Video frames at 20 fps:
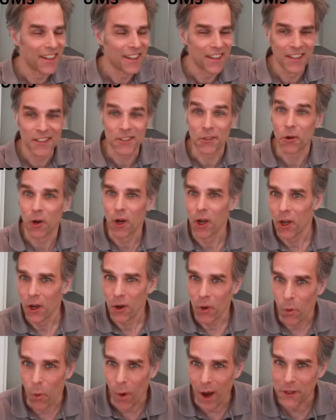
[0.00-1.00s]
So
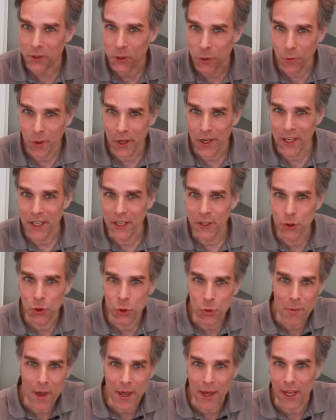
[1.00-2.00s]
what you will need
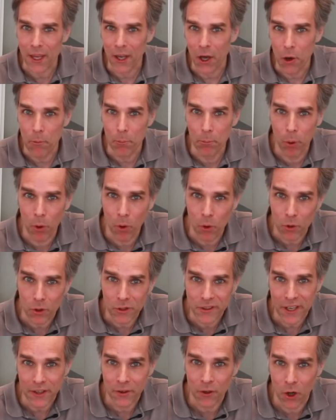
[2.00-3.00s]
to make a
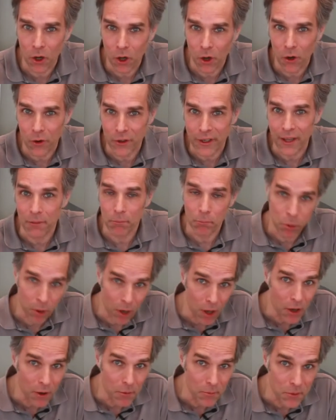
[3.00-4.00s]
pork tenderloin and
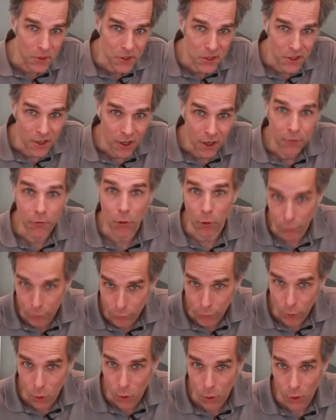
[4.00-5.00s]
plums for
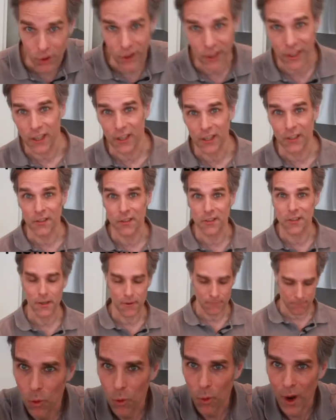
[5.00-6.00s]
4 is
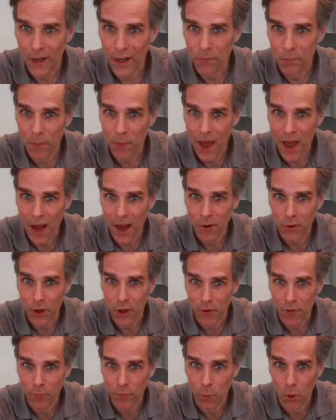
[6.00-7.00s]
1 pound
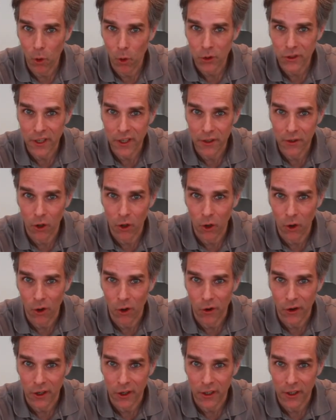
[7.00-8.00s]
of pork
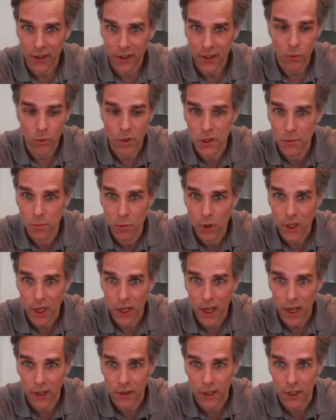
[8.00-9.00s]
tenderloin with bouquet
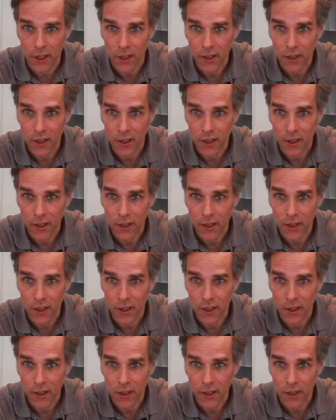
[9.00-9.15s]
garni,